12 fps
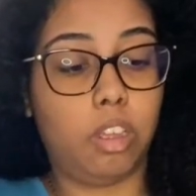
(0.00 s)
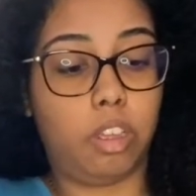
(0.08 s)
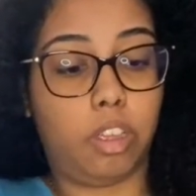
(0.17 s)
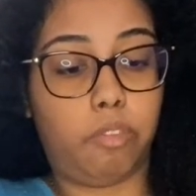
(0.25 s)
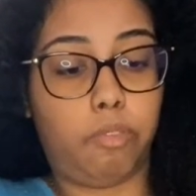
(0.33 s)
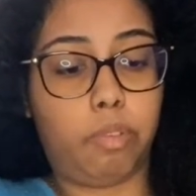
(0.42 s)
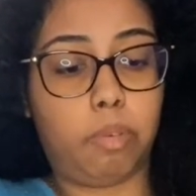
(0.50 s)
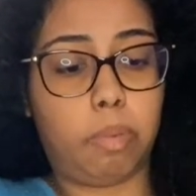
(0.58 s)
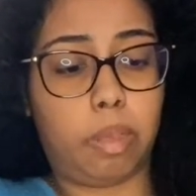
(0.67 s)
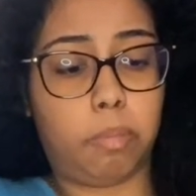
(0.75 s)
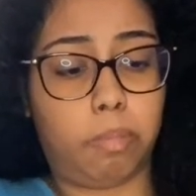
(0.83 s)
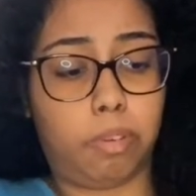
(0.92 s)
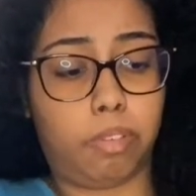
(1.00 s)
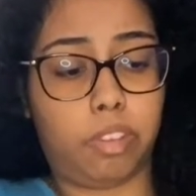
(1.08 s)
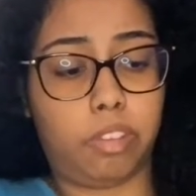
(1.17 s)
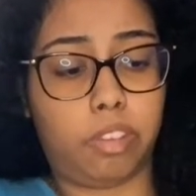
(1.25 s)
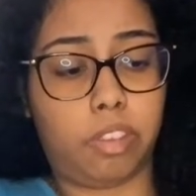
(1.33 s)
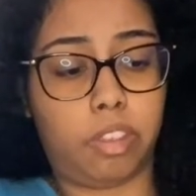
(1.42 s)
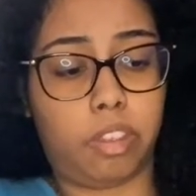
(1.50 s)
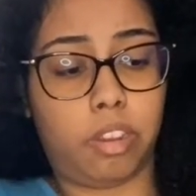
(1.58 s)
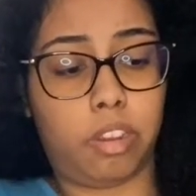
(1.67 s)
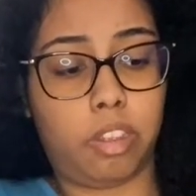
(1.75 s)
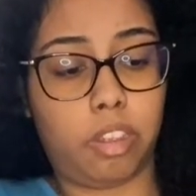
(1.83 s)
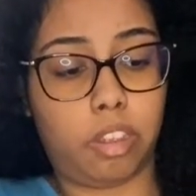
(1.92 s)
and we were by
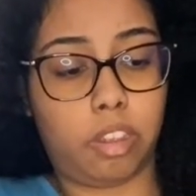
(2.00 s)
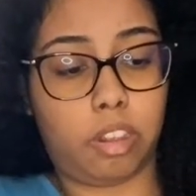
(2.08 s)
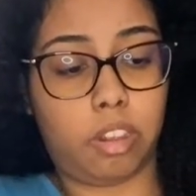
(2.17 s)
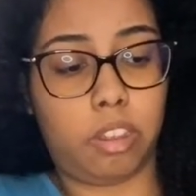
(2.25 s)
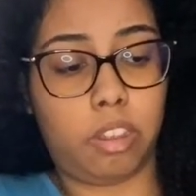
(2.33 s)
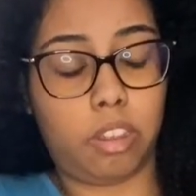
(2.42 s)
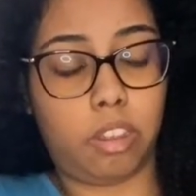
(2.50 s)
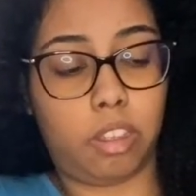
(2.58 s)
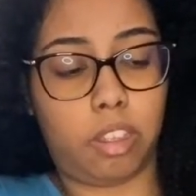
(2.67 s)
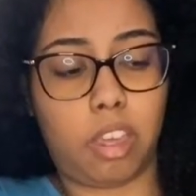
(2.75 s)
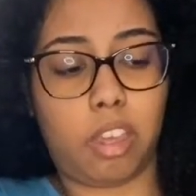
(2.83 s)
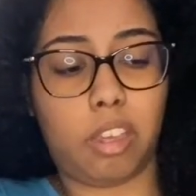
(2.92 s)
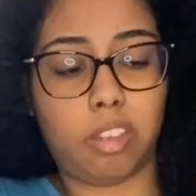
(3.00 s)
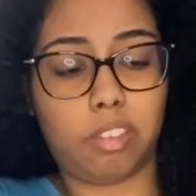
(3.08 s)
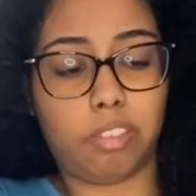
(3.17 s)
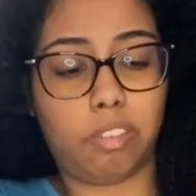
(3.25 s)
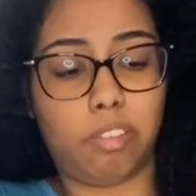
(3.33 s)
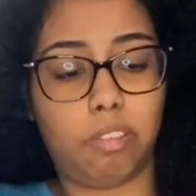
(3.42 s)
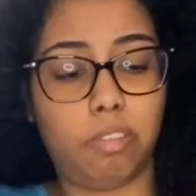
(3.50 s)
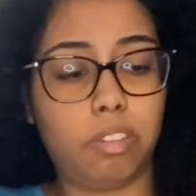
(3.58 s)
Burlington and yeah so